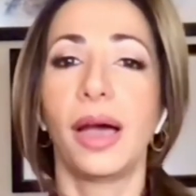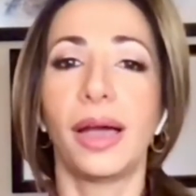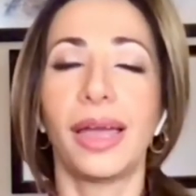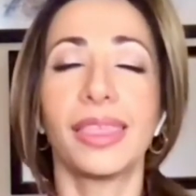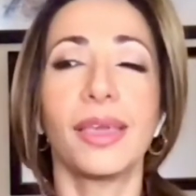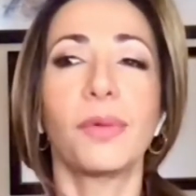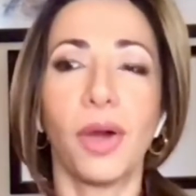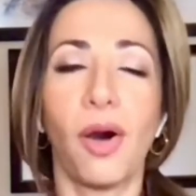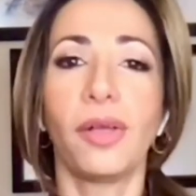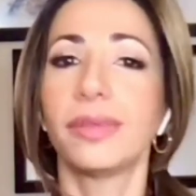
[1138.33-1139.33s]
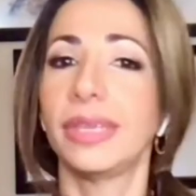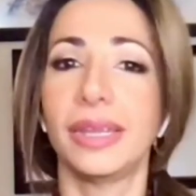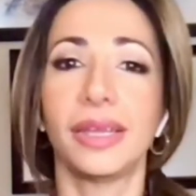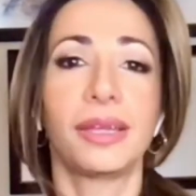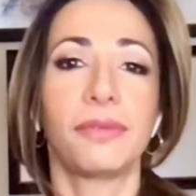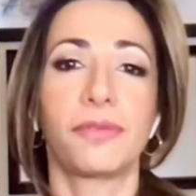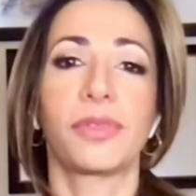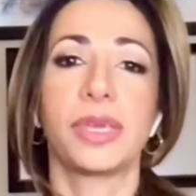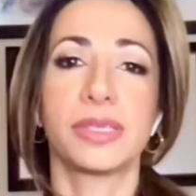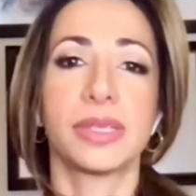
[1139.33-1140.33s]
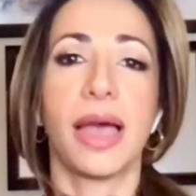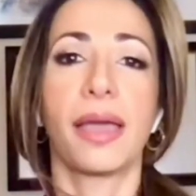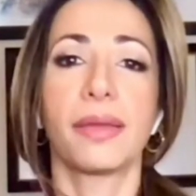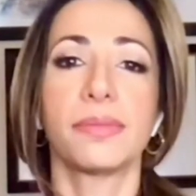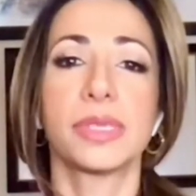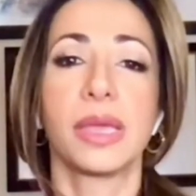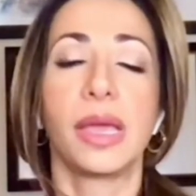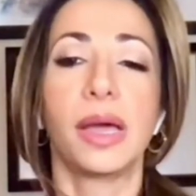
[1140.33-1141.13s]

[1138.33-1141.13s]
I think we all need it for these times.